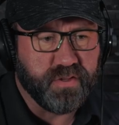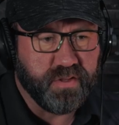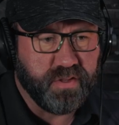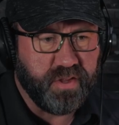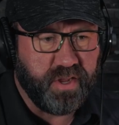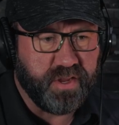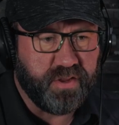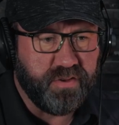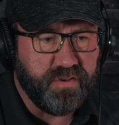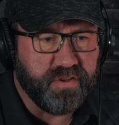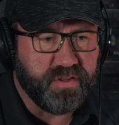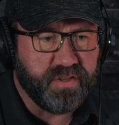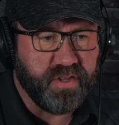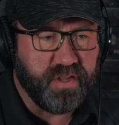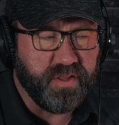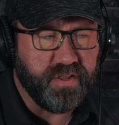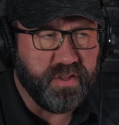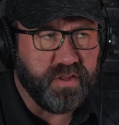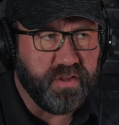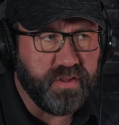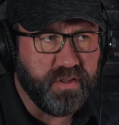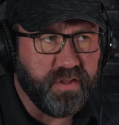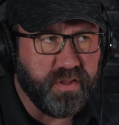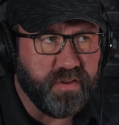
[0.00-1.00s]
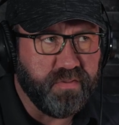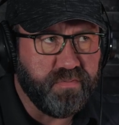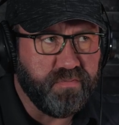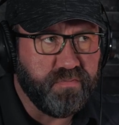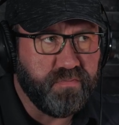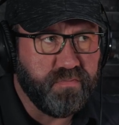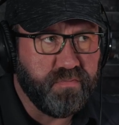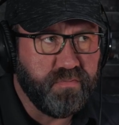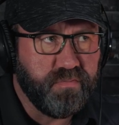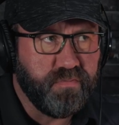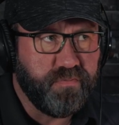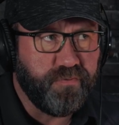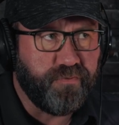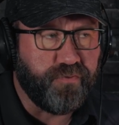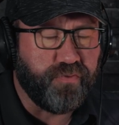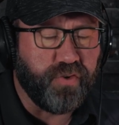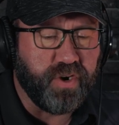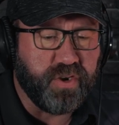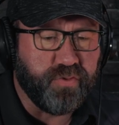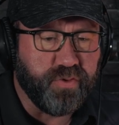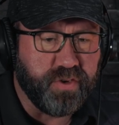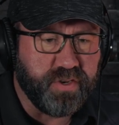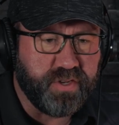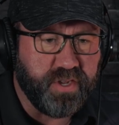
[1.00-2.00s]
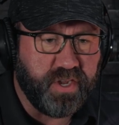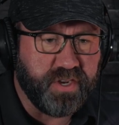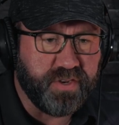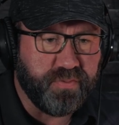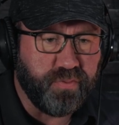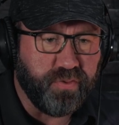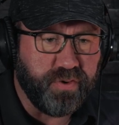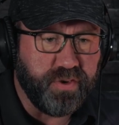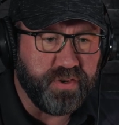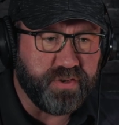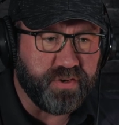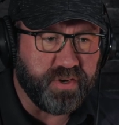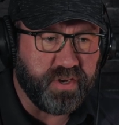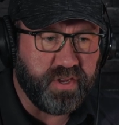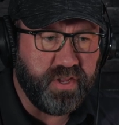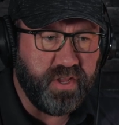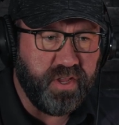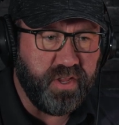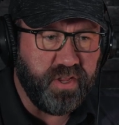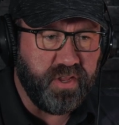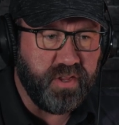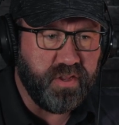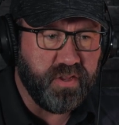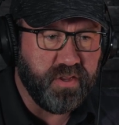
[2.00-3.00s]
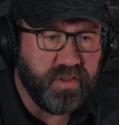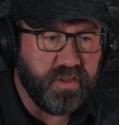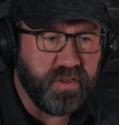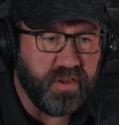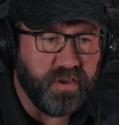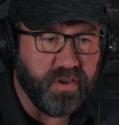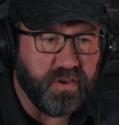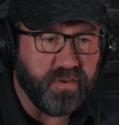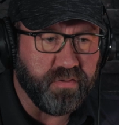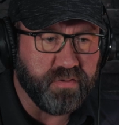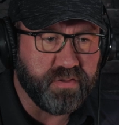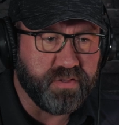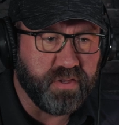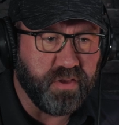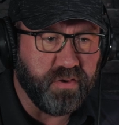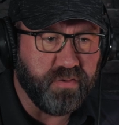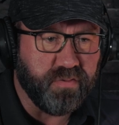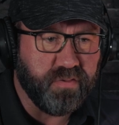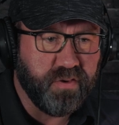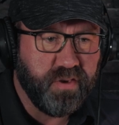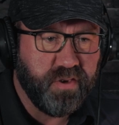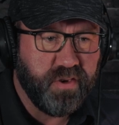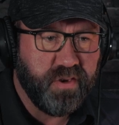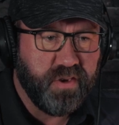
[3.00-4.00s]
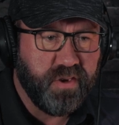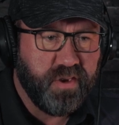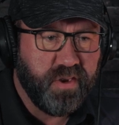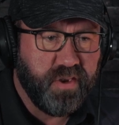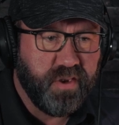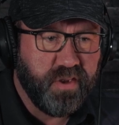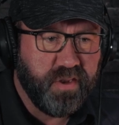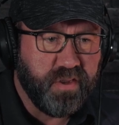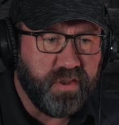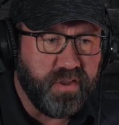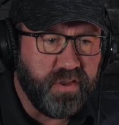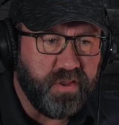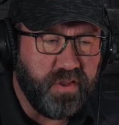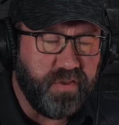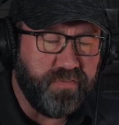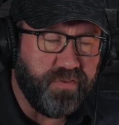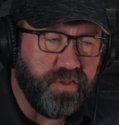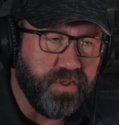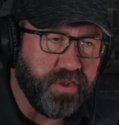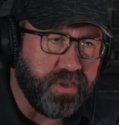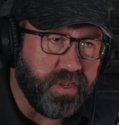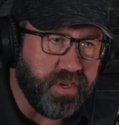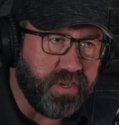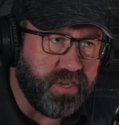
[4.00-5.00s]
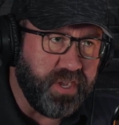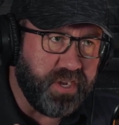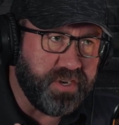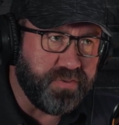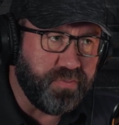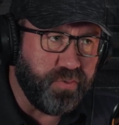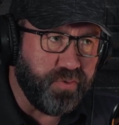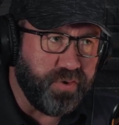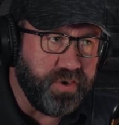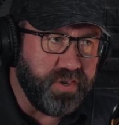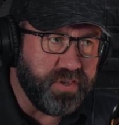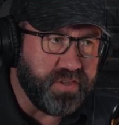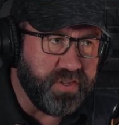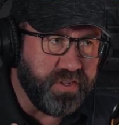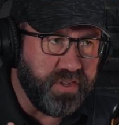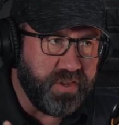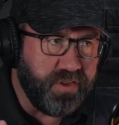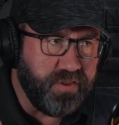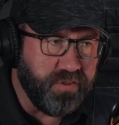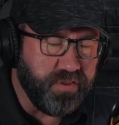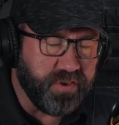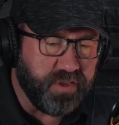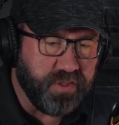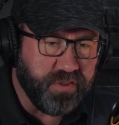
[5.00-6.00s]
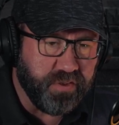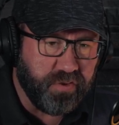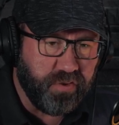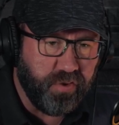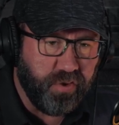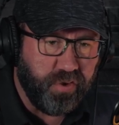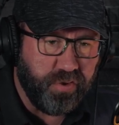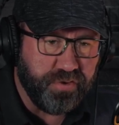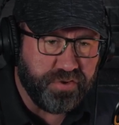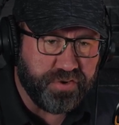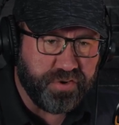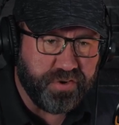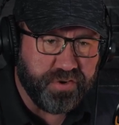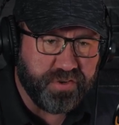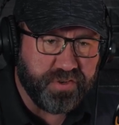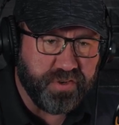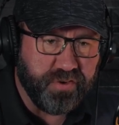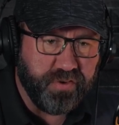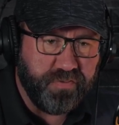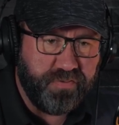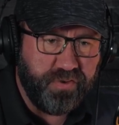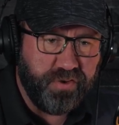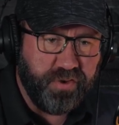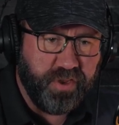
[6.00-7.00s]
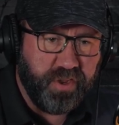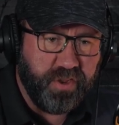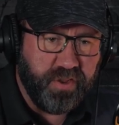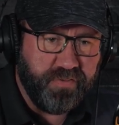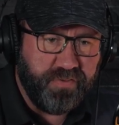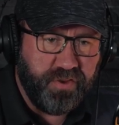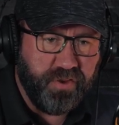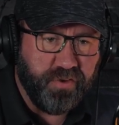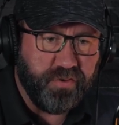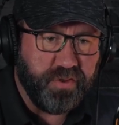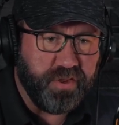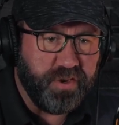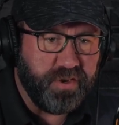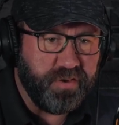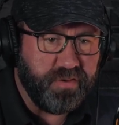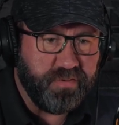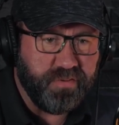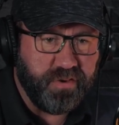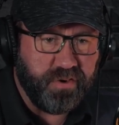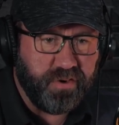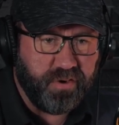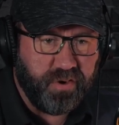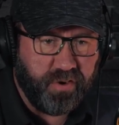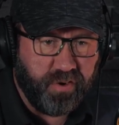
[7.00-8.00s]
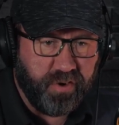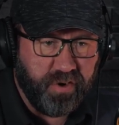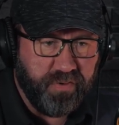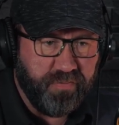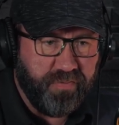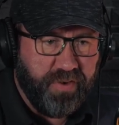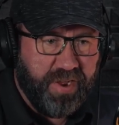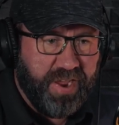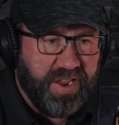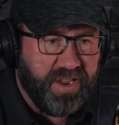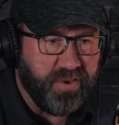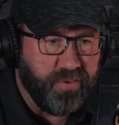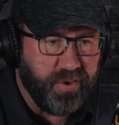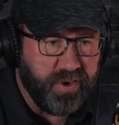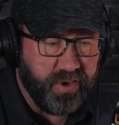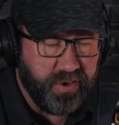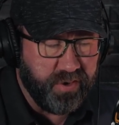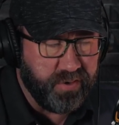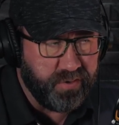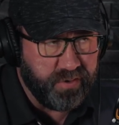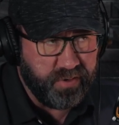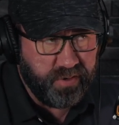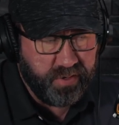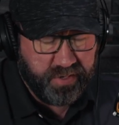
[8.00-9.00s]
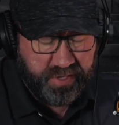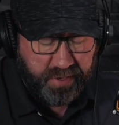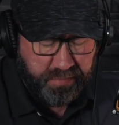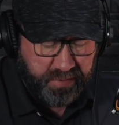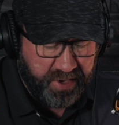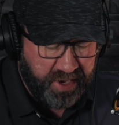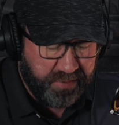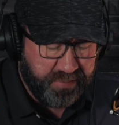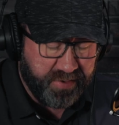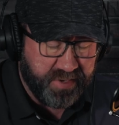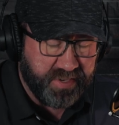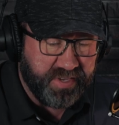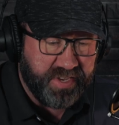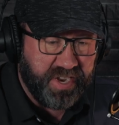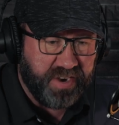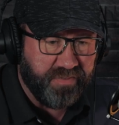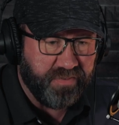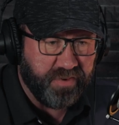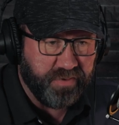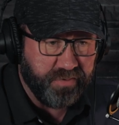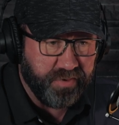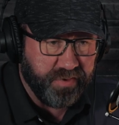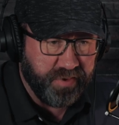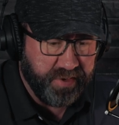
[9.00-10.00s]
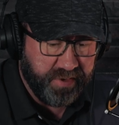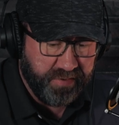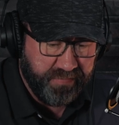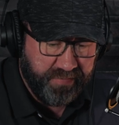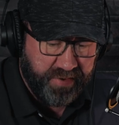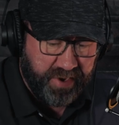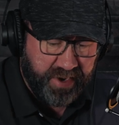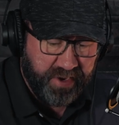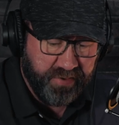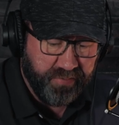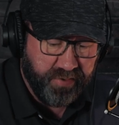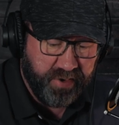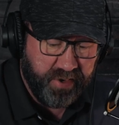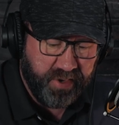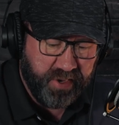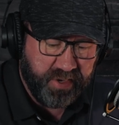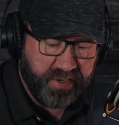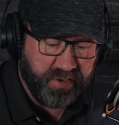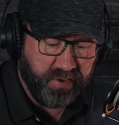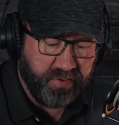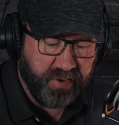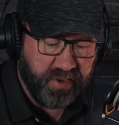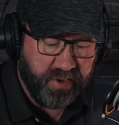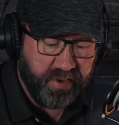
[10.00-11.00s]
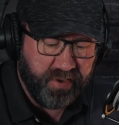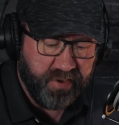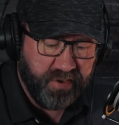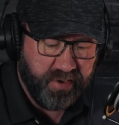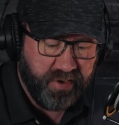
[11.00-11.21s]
like you said, the frequent touch points are key. So if you look at touch points and then you look at the culture, so if you only are evaluating, and some companies never really evaluate. It's only